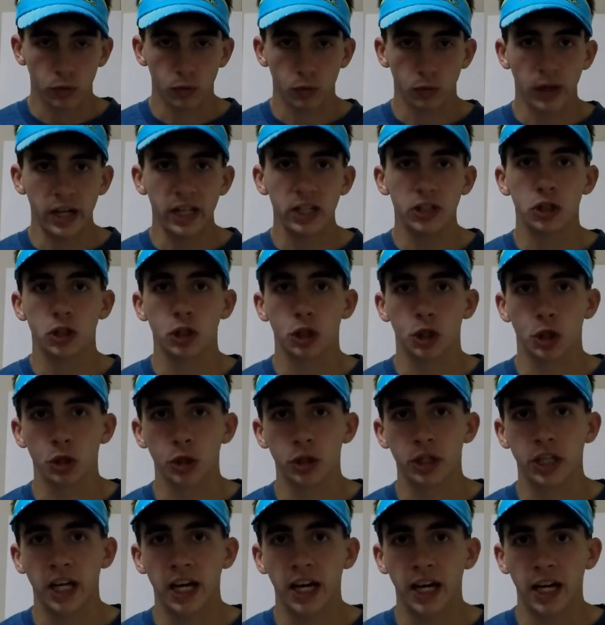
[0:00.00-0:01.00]
race crew
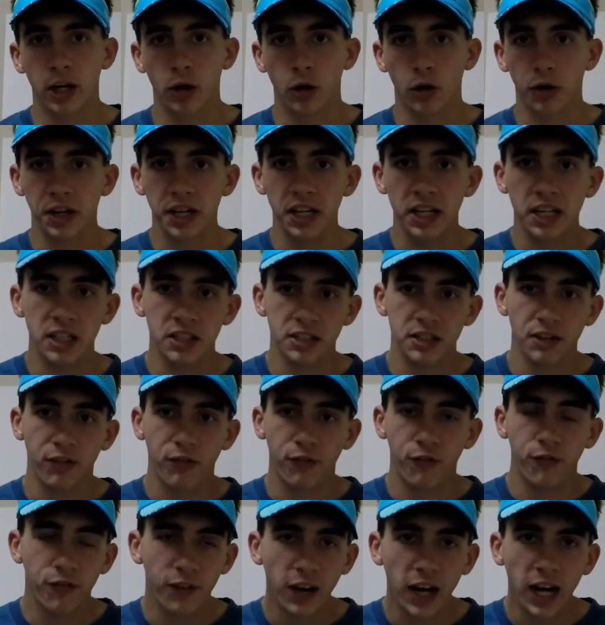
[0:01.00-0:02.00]
category is a
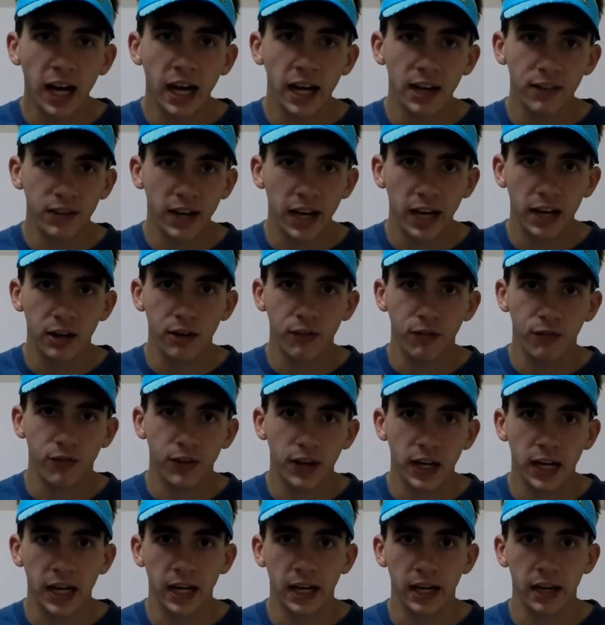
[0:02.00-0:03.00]
5 out of
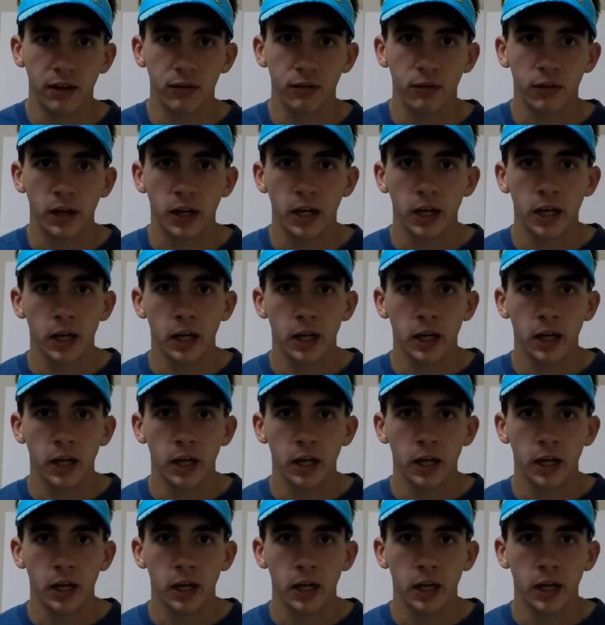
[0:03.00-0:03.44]
5.